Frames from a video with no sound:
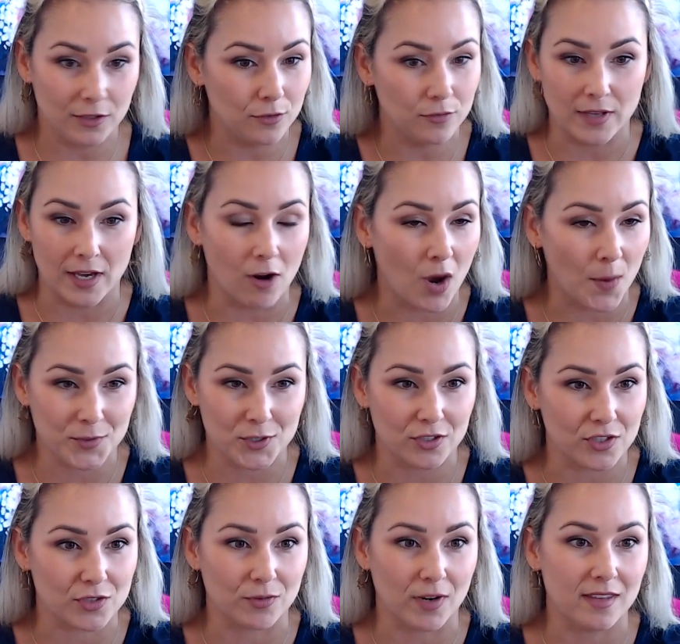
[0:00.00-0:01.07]
that option
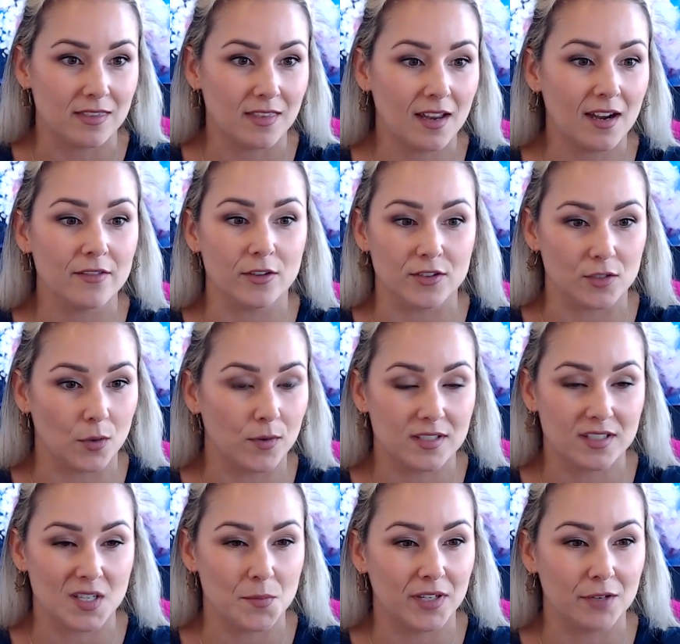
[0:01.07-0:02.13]
is right there. There's always
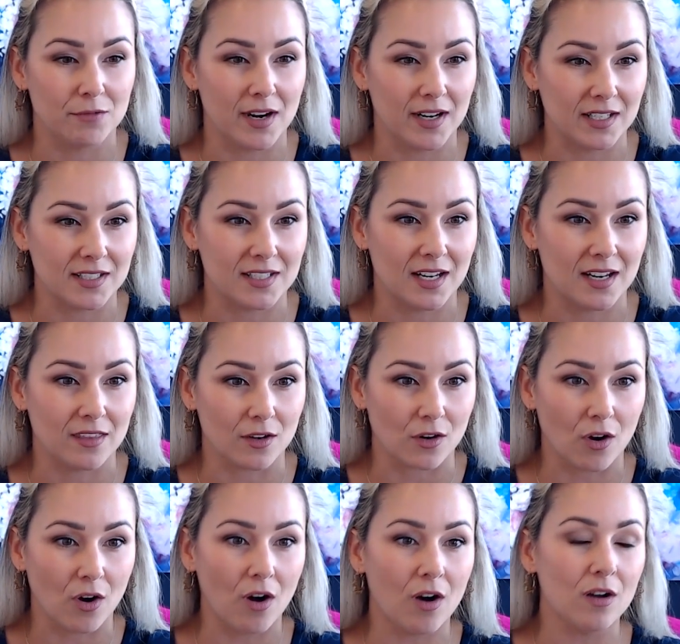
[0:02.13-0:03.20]
somebody ready to take their
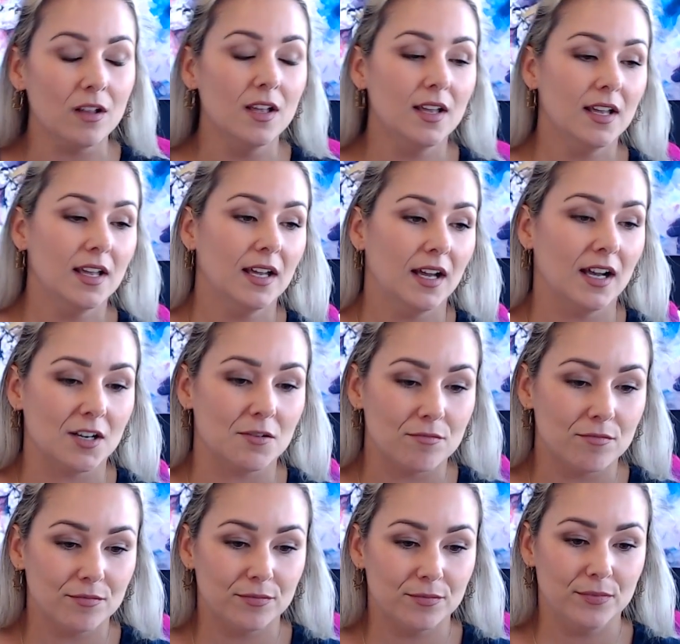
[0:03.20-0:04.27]
call.
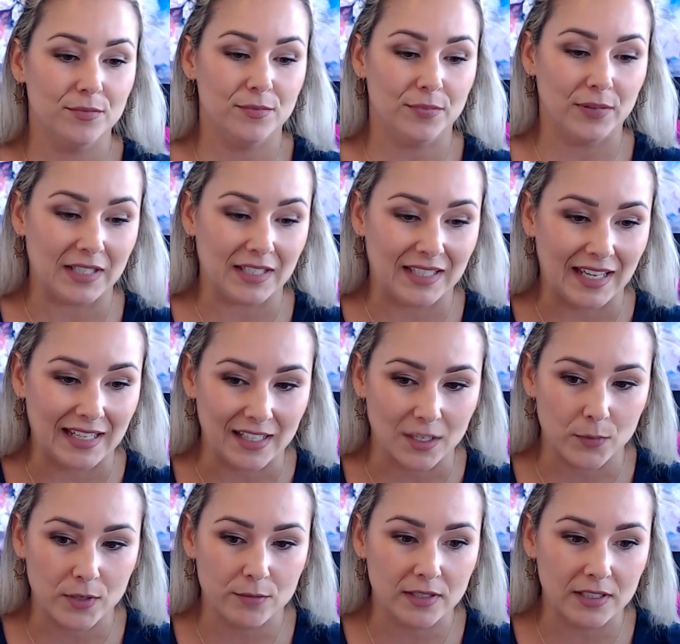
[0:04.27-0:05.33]
But again,
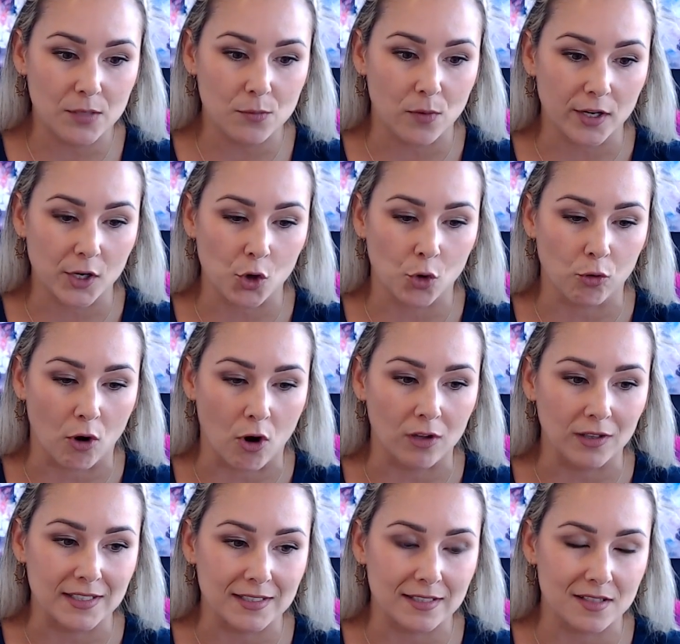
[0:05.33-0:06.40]
we really want to crawl
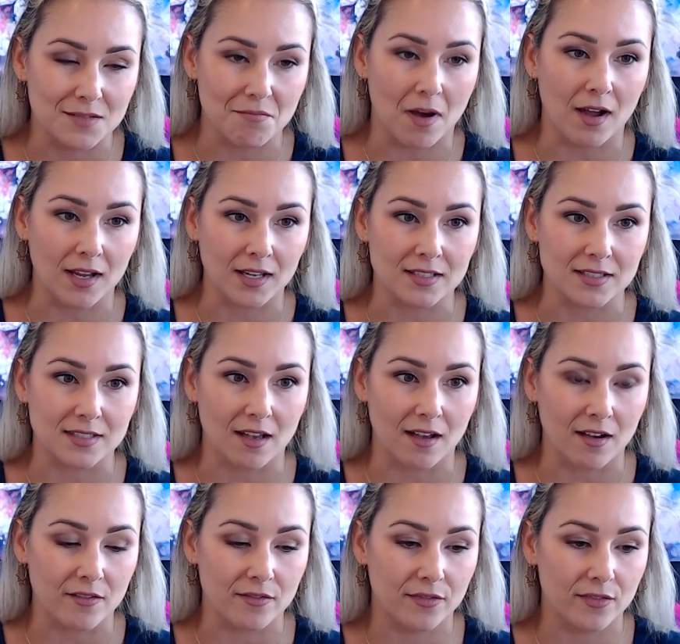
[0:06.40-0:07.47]
into the minds
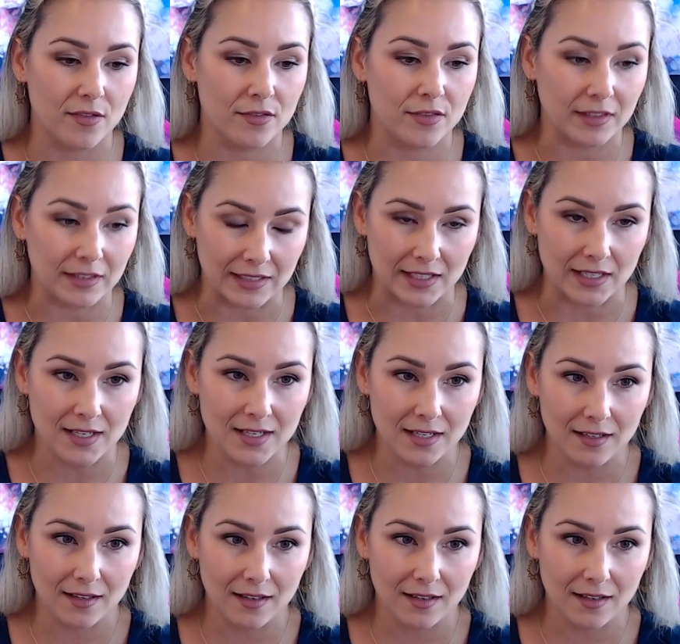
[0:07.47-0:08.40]
of the lead